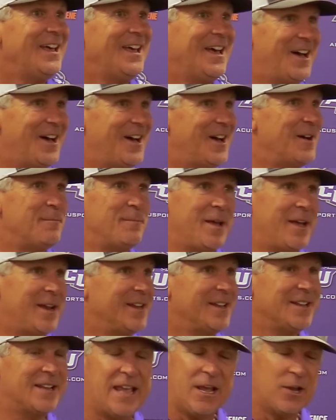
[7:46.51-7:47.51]
Man,
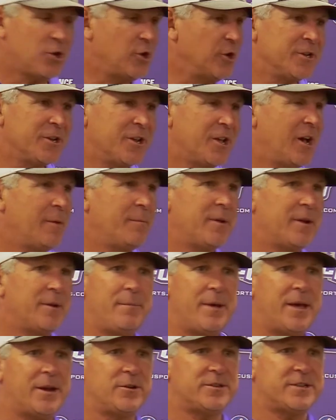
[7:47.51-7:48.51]
it couldn't come at a
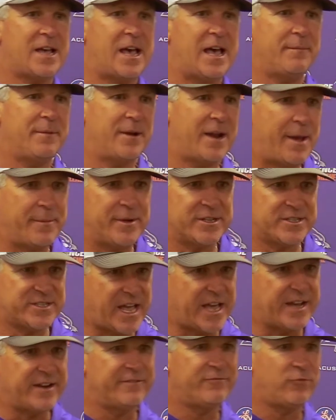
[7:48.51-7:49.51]
better time, and I'm
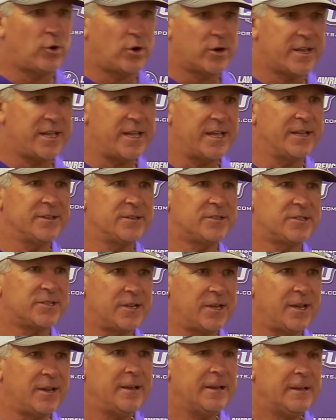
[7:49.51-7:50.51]
excited for our kids
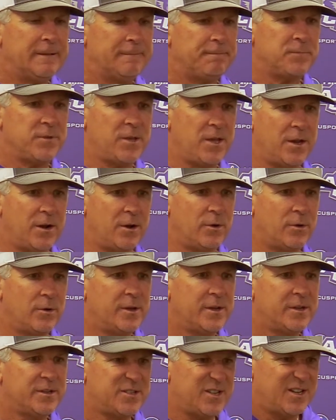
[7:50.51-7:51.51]
to, you know,
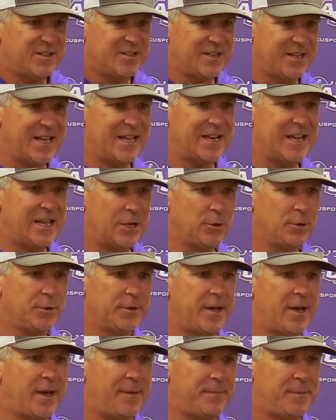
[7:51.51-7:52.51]
to get healed
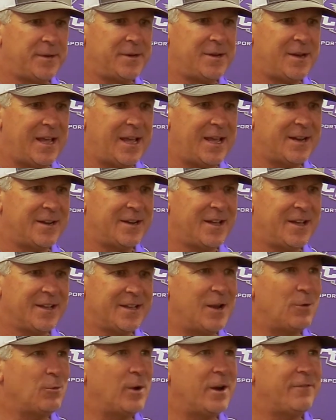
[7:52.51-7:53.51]
up and
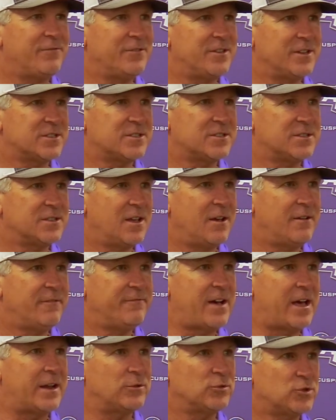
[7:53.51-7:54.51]
get ready for this
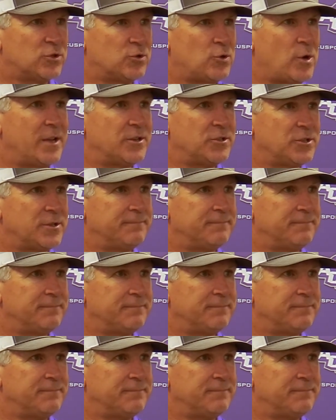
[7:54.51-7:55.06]
final stretch.